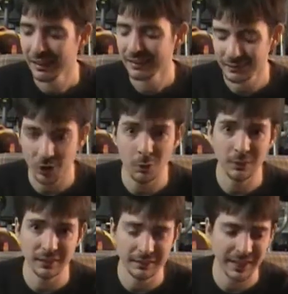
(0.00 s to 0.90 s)
Star
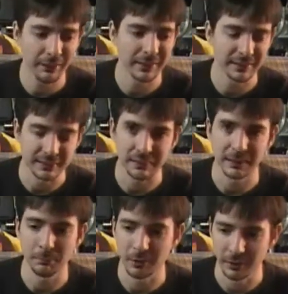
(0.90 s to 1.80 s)
Wars is now a
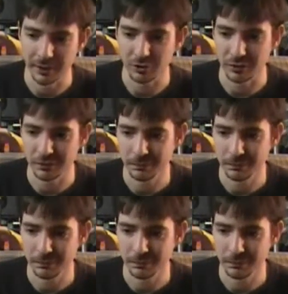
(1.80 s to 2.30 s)
Disney production.